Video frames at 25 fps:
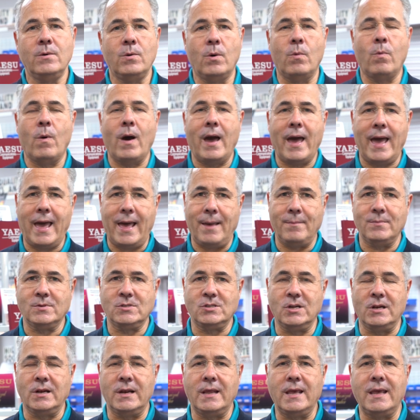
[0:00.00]
We were
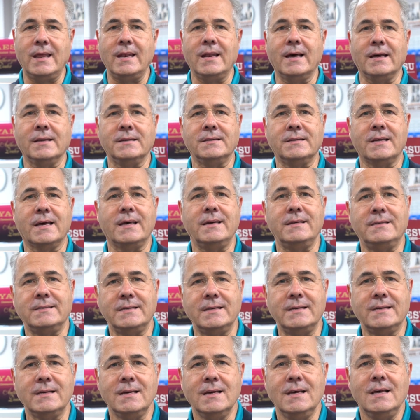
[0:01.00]
absolutely
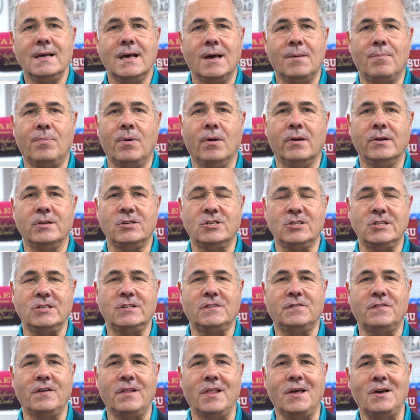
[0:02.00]
inundated.
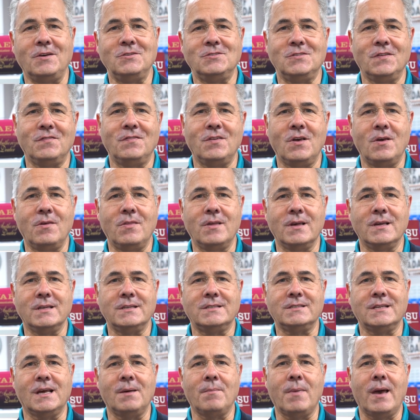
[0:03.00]
Apologies for those of you
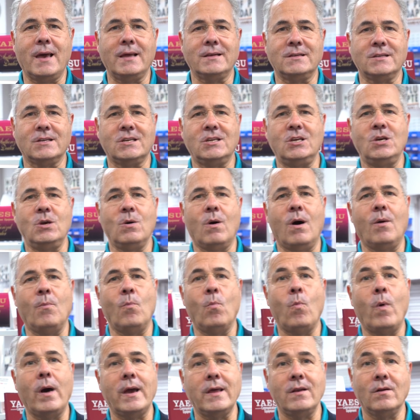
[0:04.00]
that had to queue up
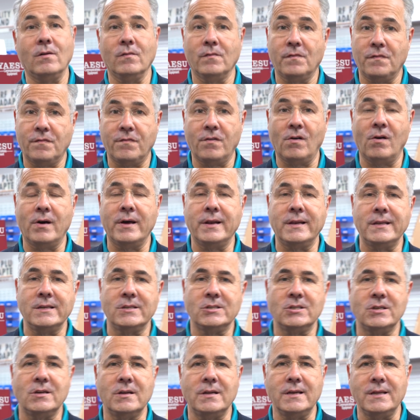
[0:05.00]
and wait on Friday.
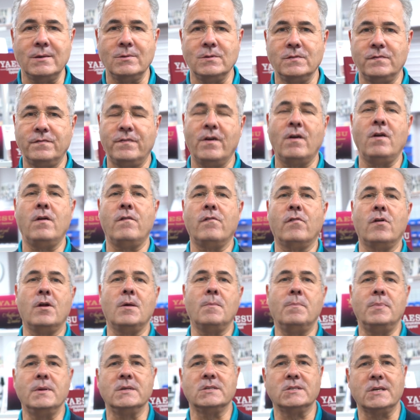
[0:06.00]
Certainly it was very,
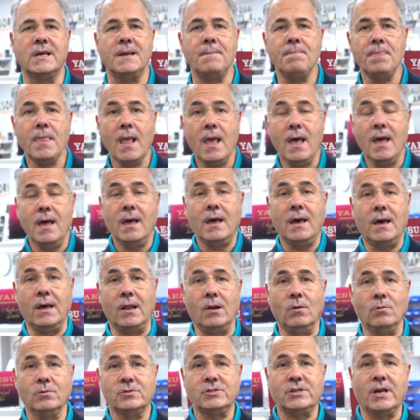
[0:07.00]
very busy.
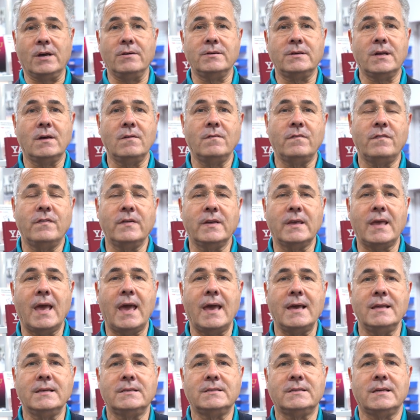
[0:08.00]
And also don't
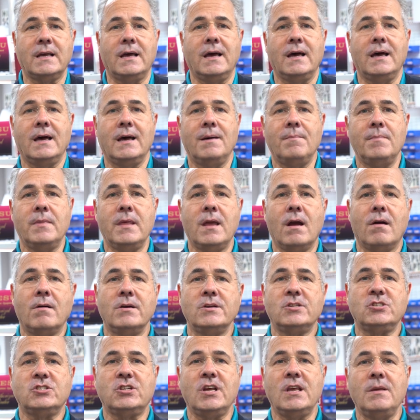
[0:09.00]
forget the
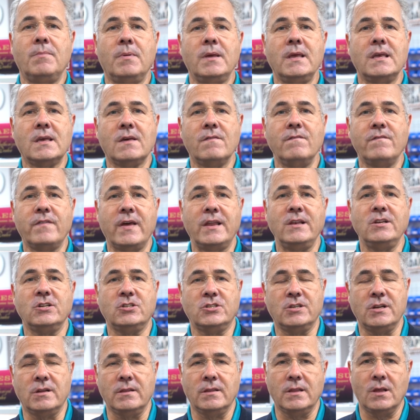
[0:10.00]
RSGB
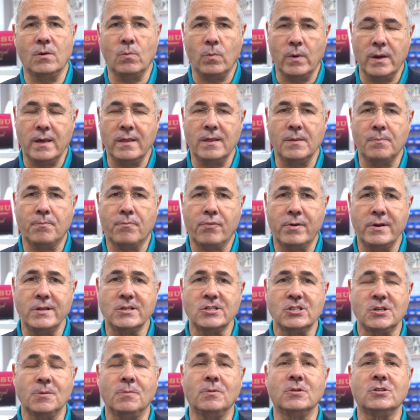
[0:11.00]
convention that we're the
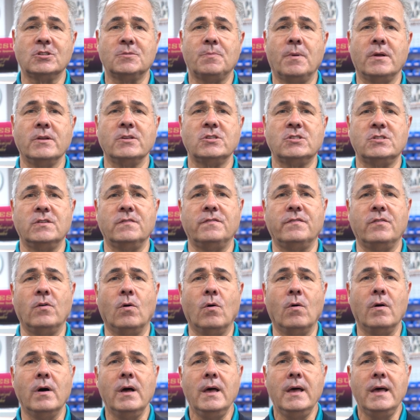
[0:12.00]
principal sponsor
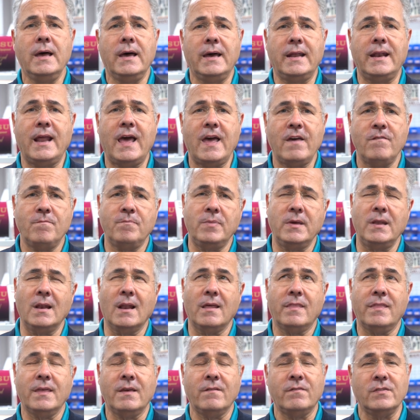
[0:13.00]
for and have been,
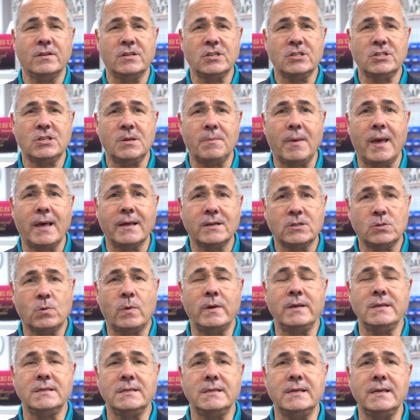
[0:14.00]
I think, for just about
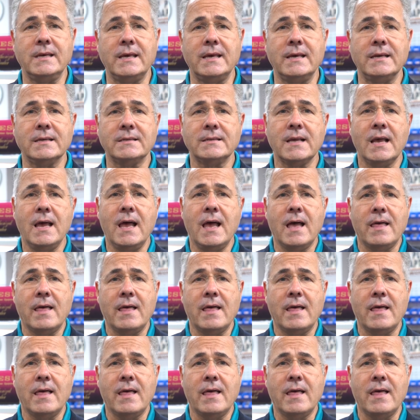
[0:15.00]
20 years.